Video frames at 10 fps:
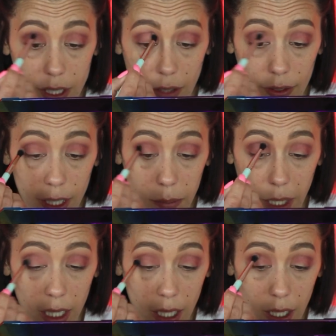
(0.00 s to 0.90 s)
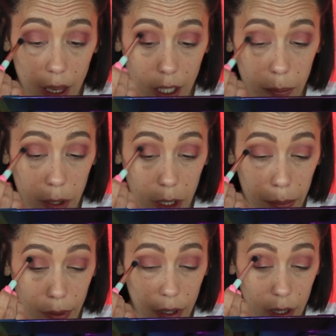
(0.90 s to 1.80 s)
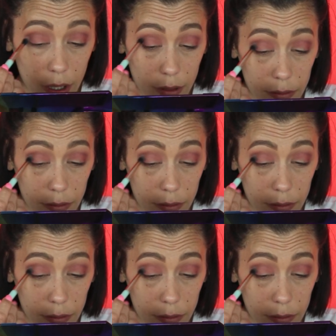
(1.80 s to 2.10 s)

definitely made it look purple.